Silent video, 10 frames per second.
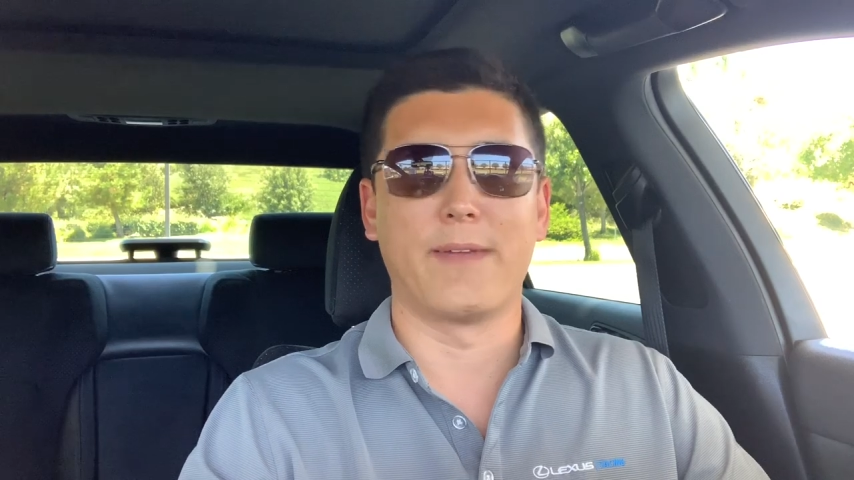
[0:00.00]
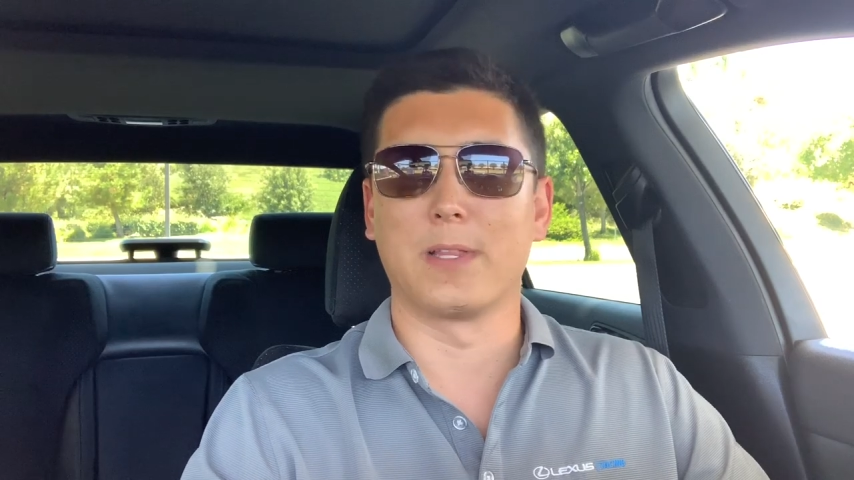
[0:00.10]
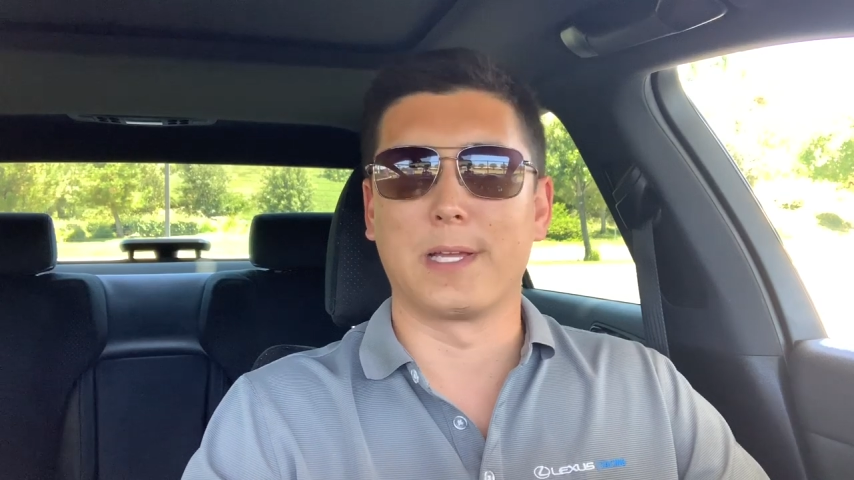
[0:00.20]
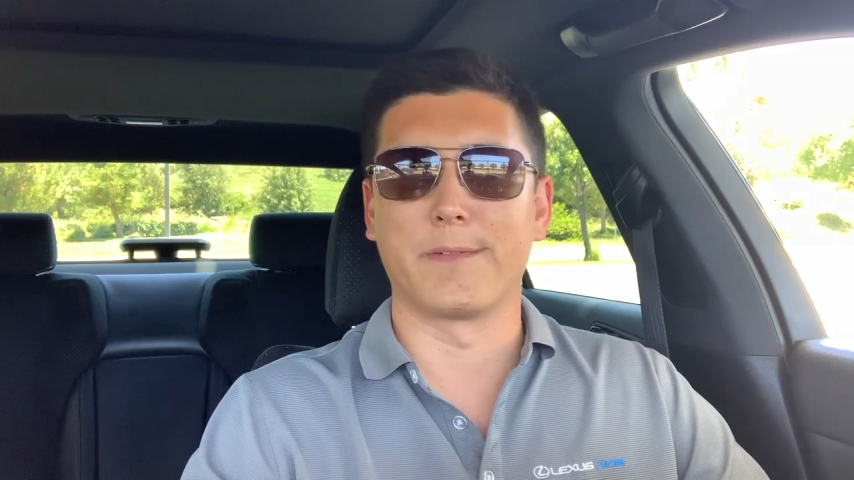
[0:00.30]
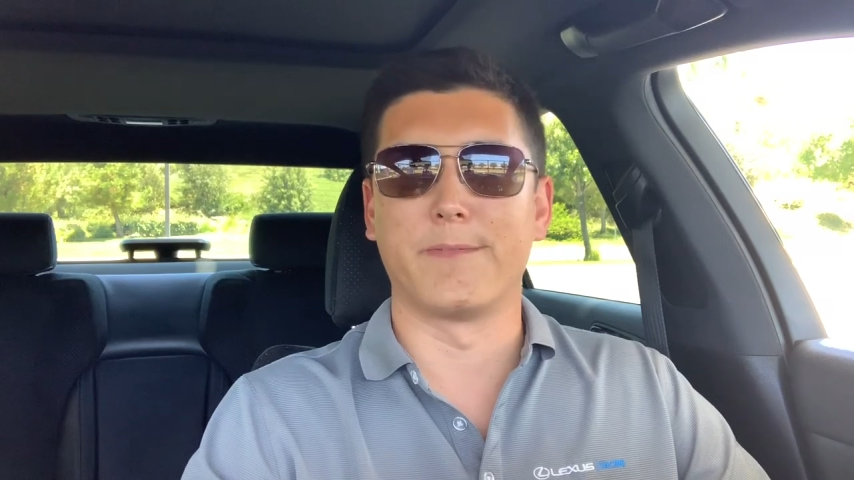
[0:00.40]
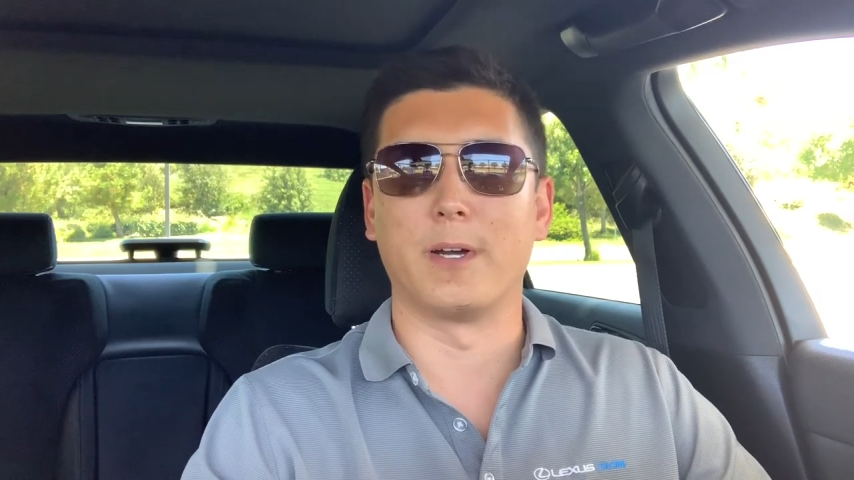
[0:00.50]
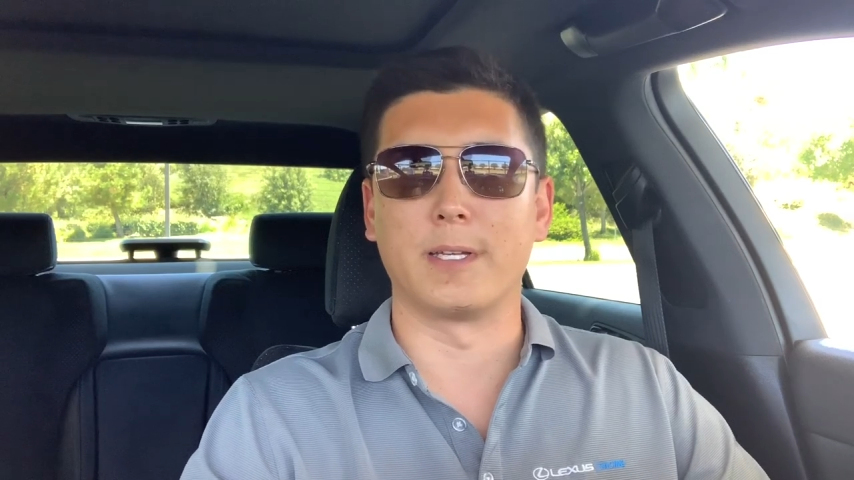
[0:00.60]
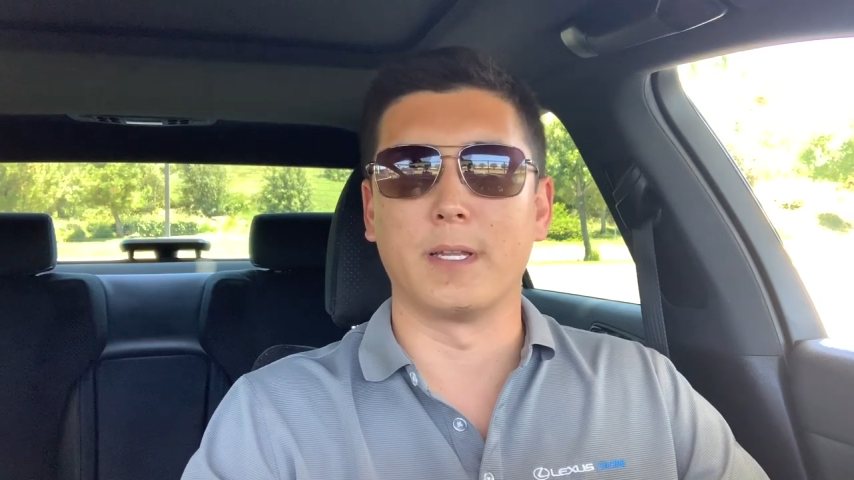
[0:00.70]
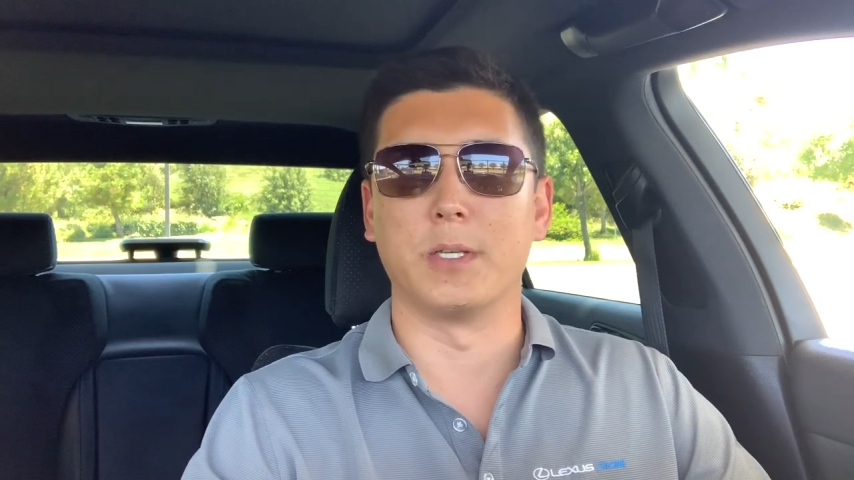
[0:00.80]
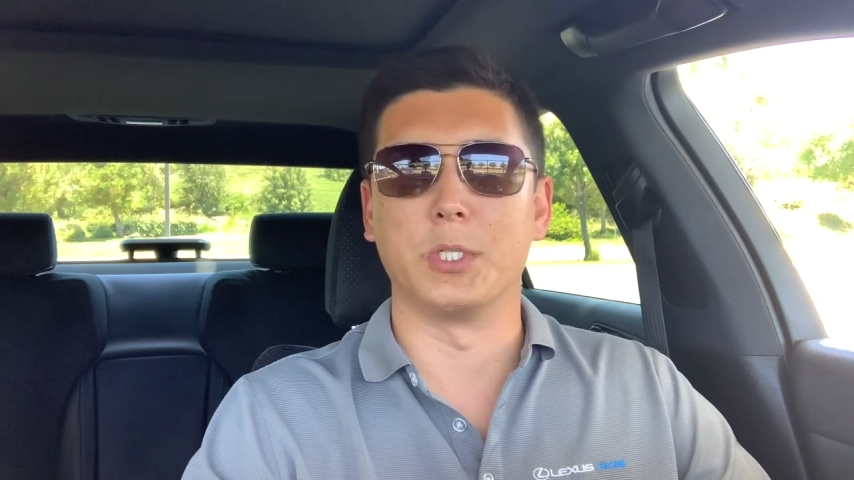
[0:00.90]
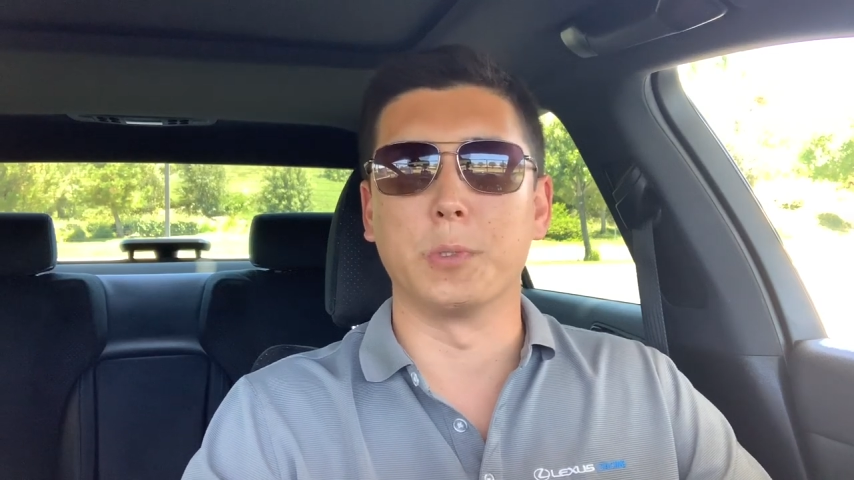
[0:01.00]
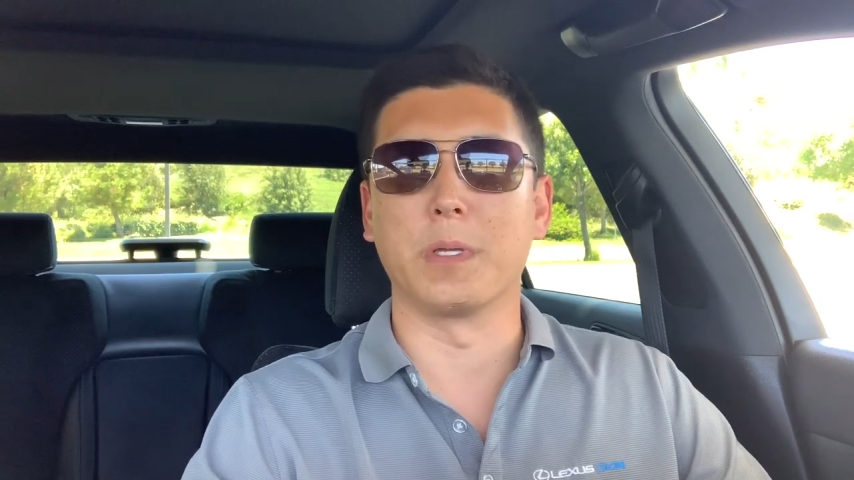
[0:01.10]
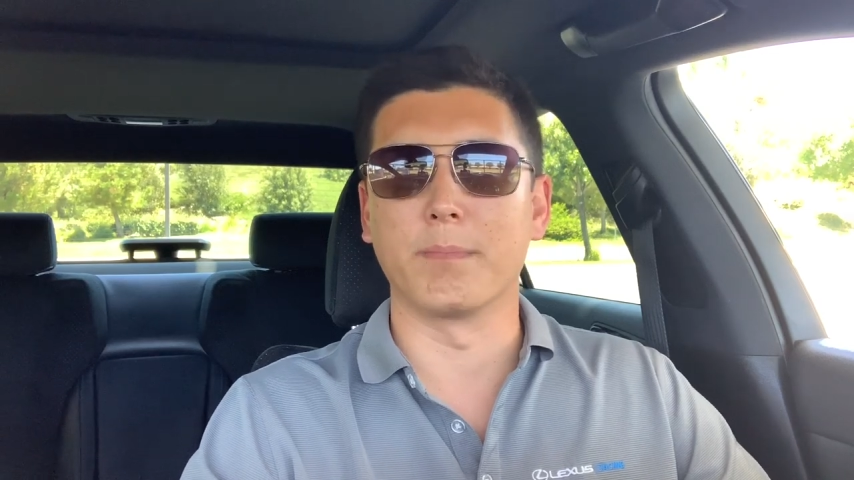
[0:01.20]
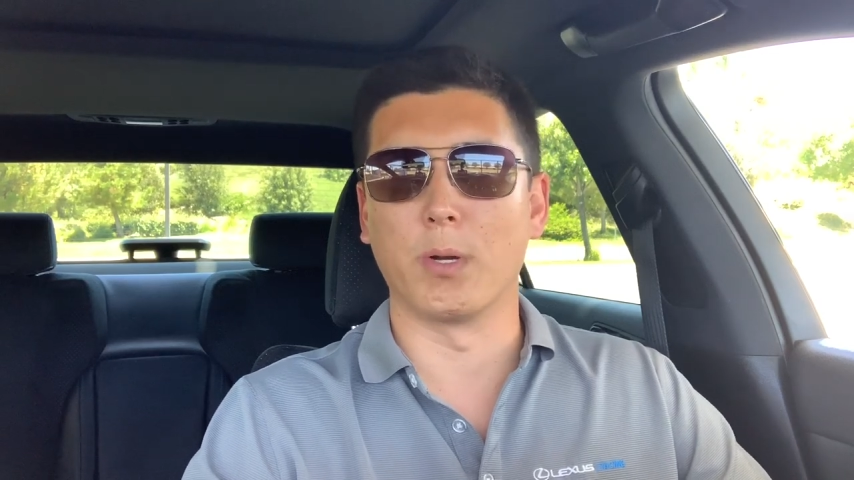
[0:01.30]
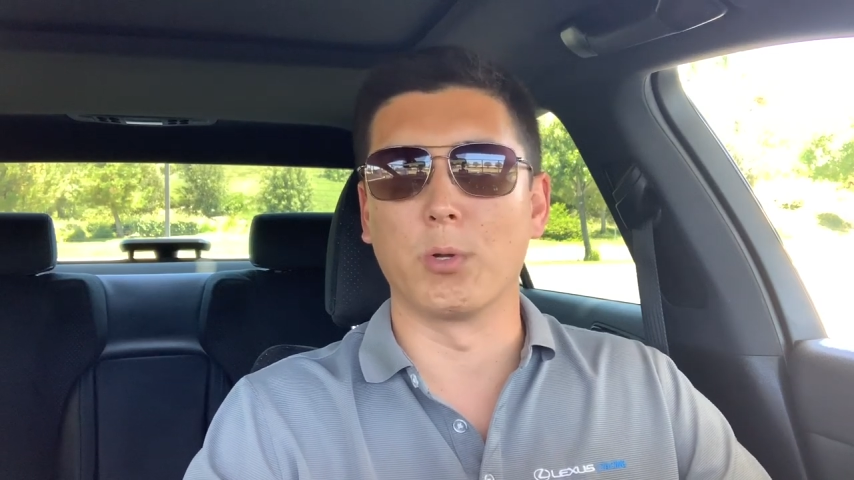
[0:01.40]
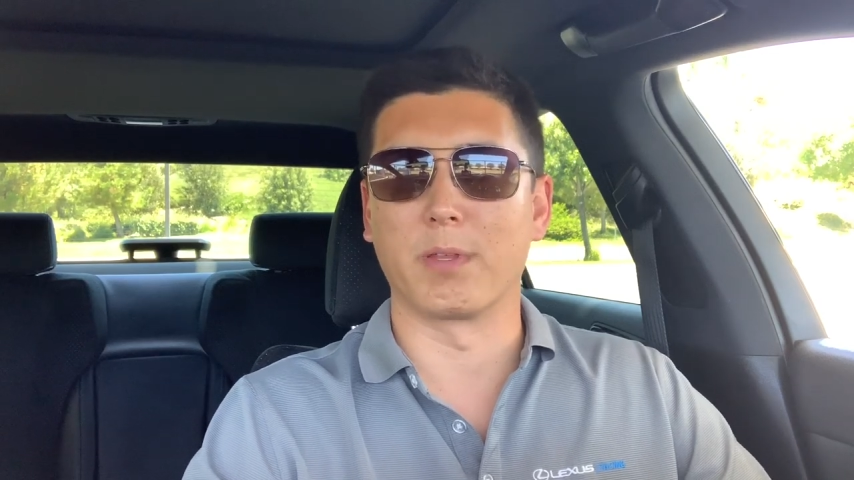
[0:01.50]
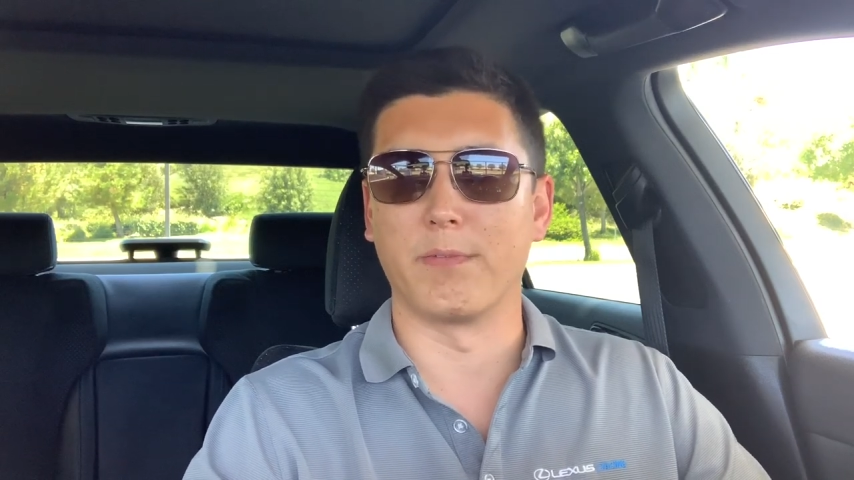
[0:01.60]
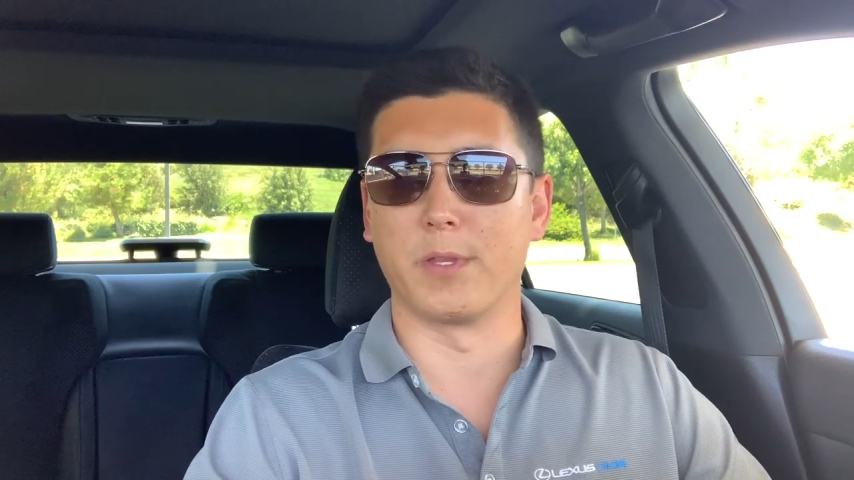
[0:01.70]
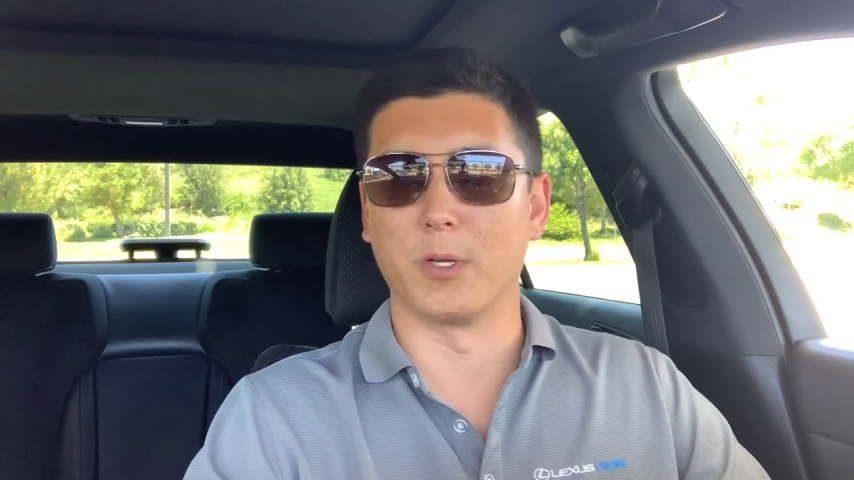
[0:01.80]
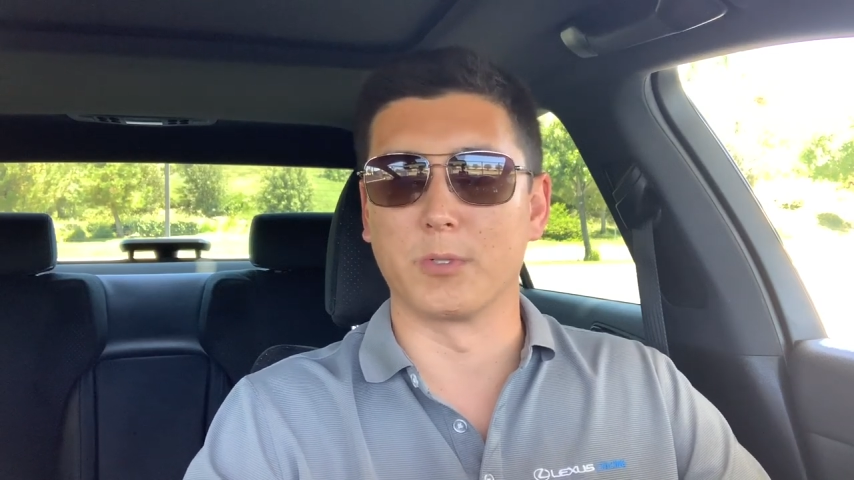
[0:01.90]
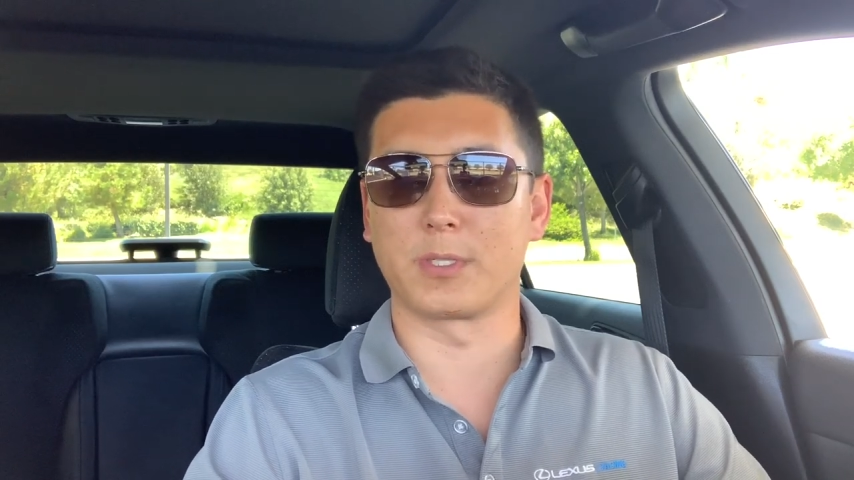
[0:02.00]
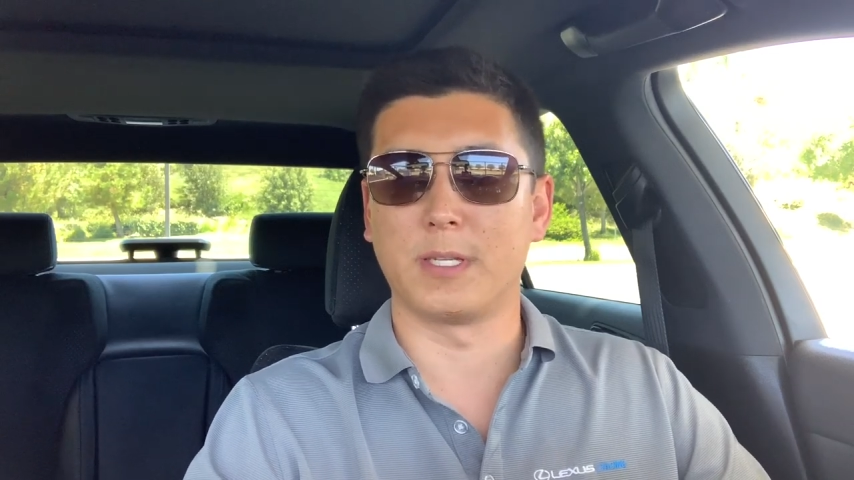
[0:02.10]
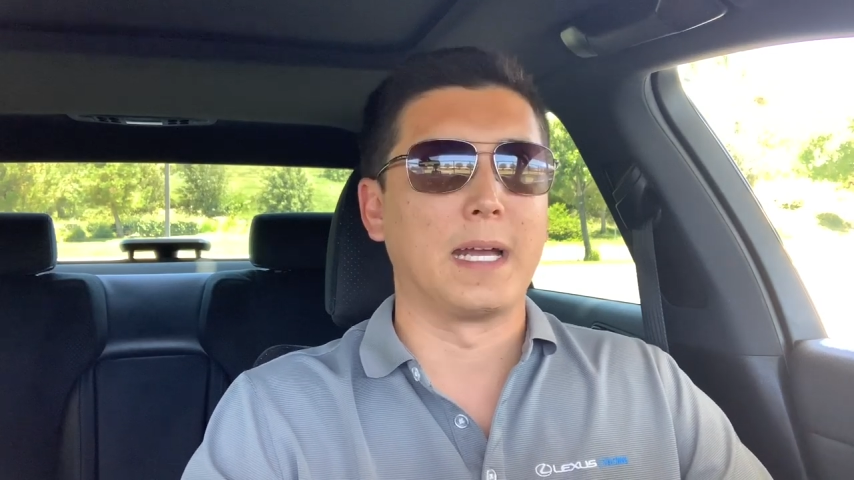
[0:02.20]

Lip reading: Have a lot of fun doing both of those.